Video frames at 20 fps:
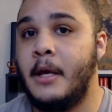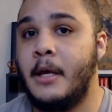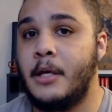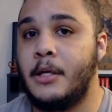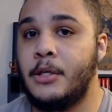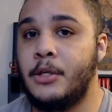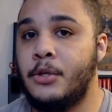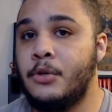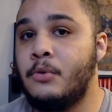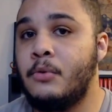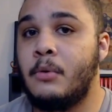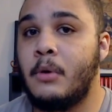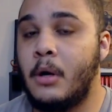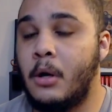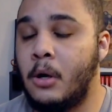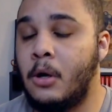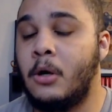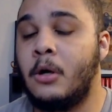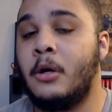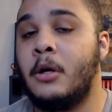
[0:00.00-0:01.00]
you
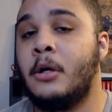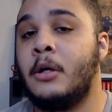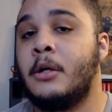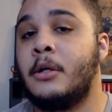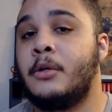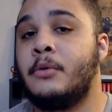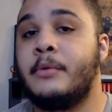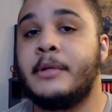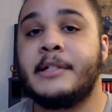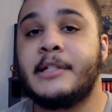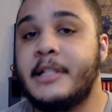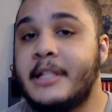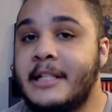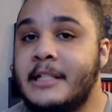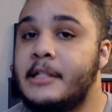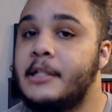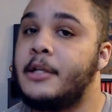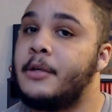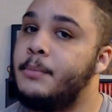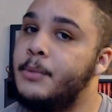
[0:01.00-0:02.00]
are going to need
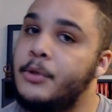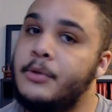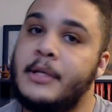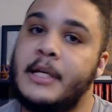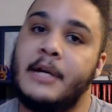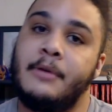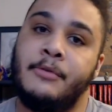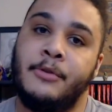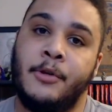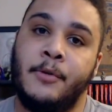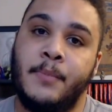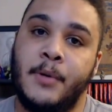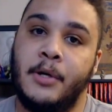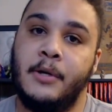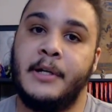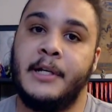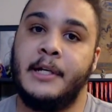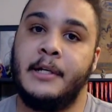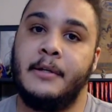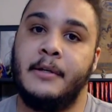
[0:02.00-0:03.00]
to communicate with your
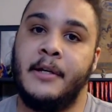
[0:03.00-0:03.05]
party.